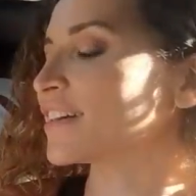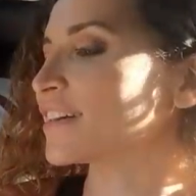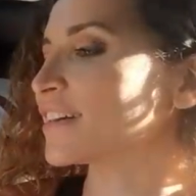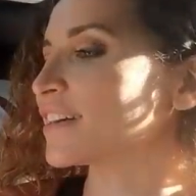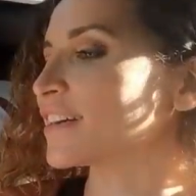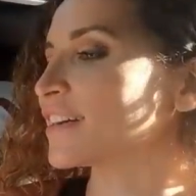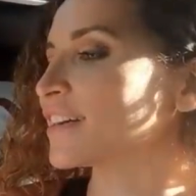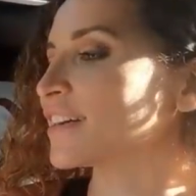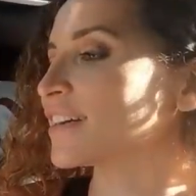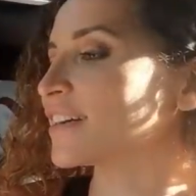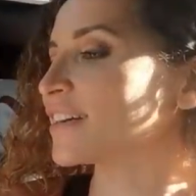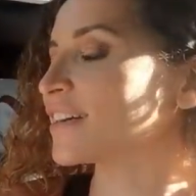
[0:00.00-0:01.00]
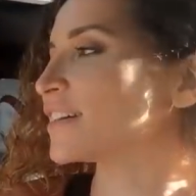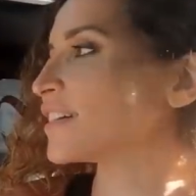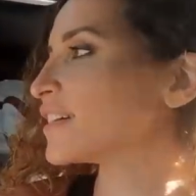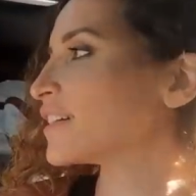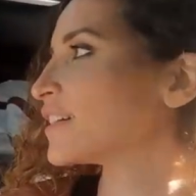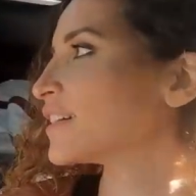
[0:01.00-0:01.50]

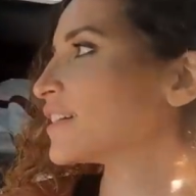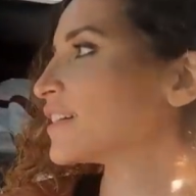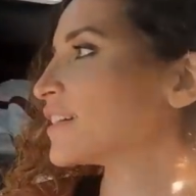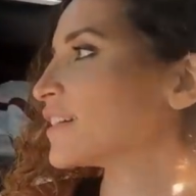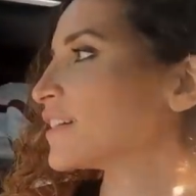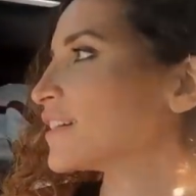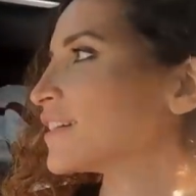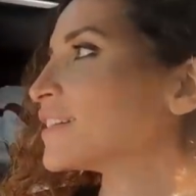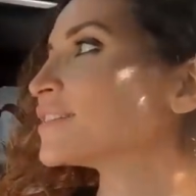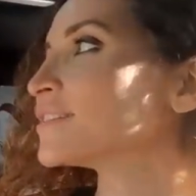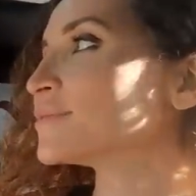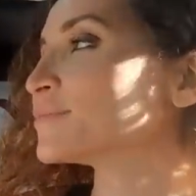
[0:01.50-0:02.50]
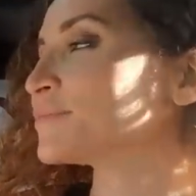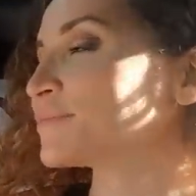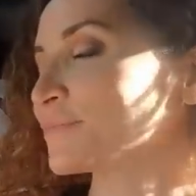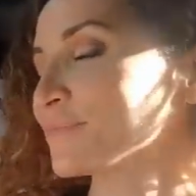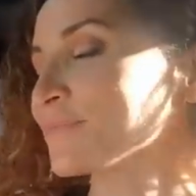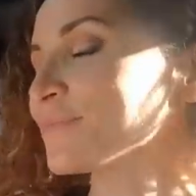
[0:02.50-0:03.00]
(not speaking)